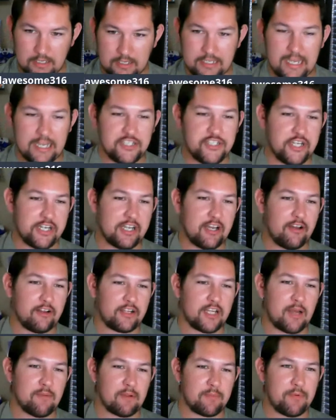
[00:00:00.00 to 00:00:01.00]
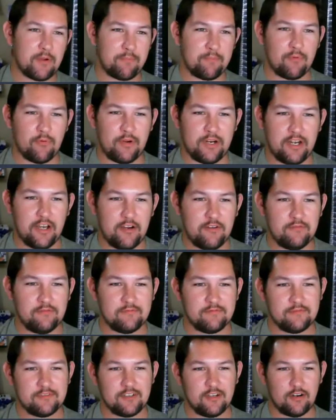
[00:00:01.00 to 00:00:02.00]
Yeah, check out Comic Book Burrito
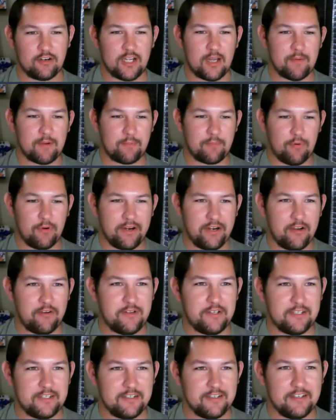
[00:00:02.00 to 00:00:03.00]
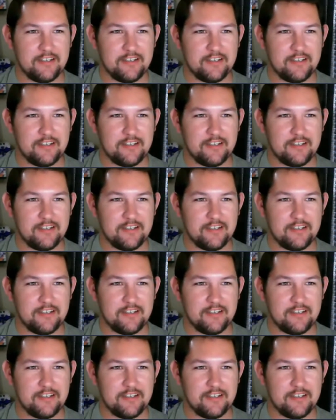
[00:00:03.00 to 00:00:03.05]
or Comic Burrito.